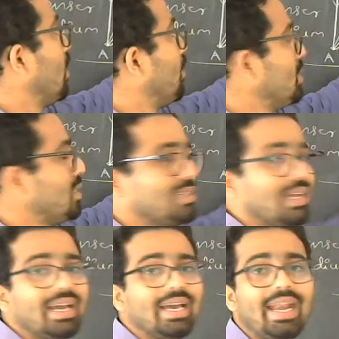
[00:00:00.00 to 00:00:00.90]
which is
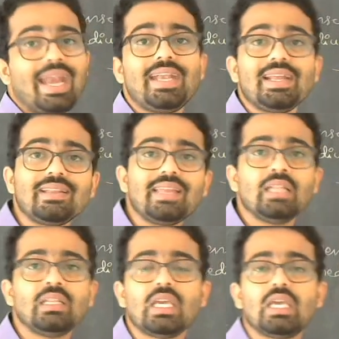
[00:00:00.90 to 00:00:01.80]
greater
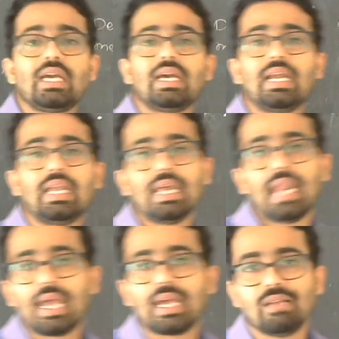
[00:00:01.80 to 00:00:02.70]
than the critical
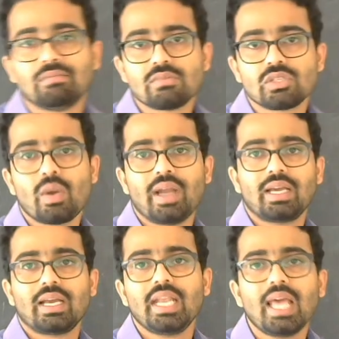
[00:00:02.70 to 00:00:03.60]
angle. So at
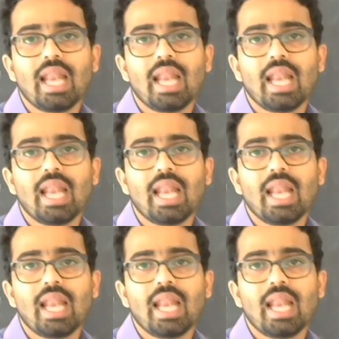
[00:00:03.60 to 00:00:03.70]
a critical